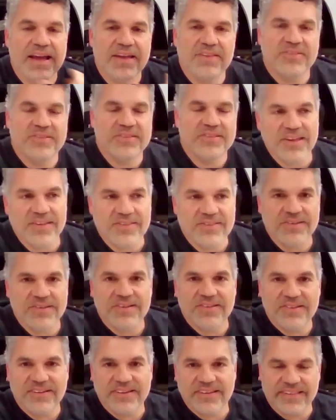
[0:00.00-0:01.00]
is
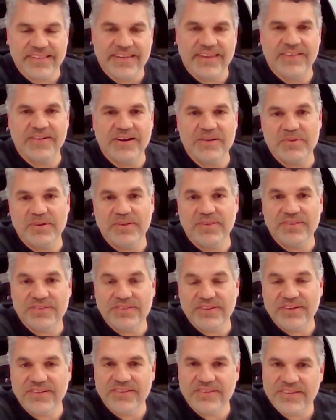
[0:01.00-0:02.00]
it, I'm a
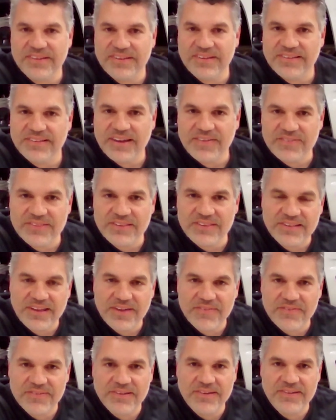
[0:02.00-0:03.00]
67 to
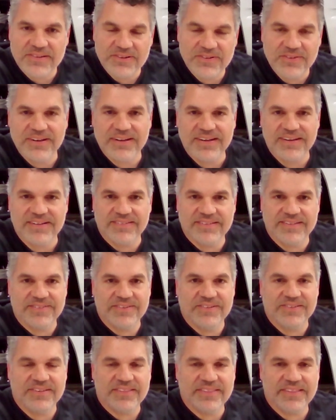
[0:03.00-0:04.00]
72 guy, so
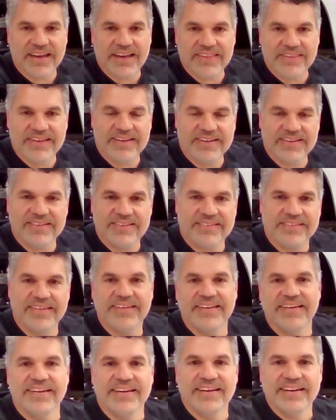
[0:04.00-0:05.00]
is it that next,
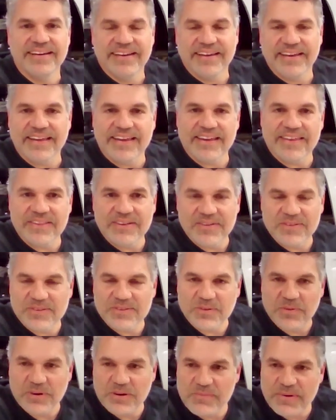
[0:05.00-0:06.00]

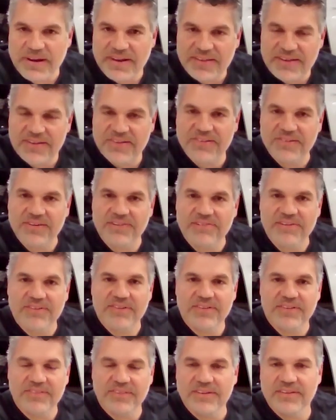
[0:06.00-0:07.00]
square bodies, or is
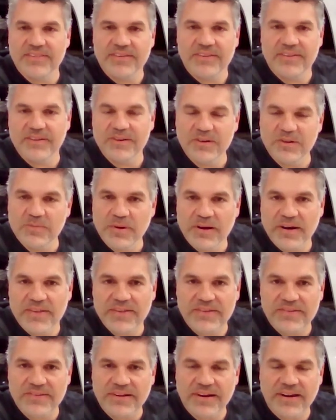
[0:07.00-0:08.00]
it the new body
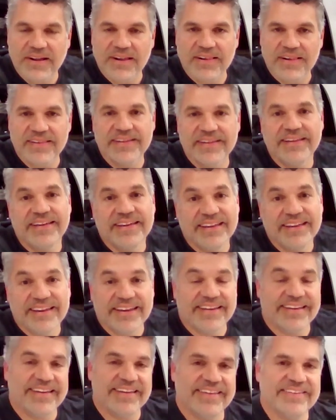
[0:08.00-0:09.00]
style?
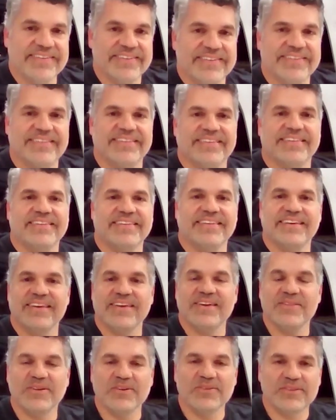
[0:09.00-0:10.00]
And
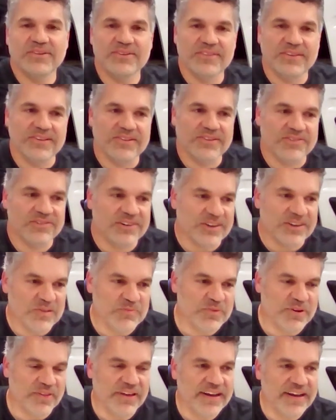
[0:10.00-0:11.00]
you don't do these trucks,
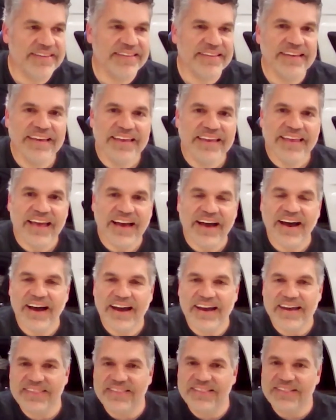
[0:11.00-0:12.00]
but
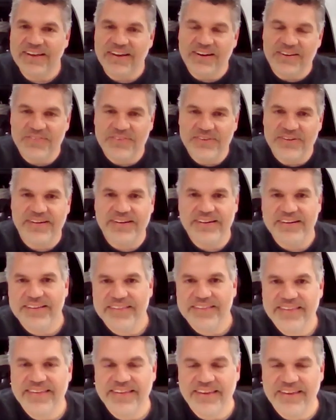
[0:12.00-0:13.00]
I'd love
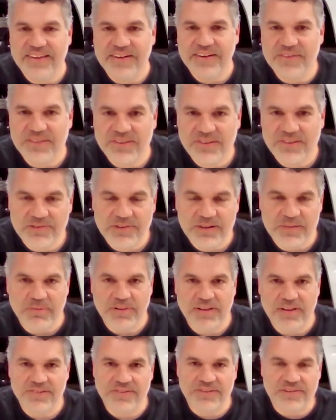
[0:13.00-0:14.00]
an extreme
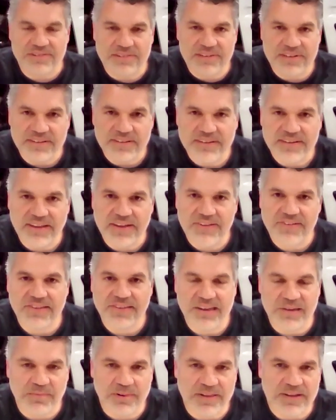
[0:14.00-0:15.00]
blazer, an
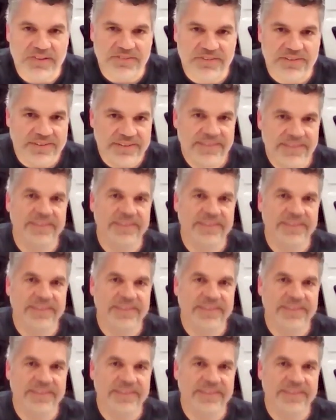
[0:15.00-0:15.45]
S10 blazer,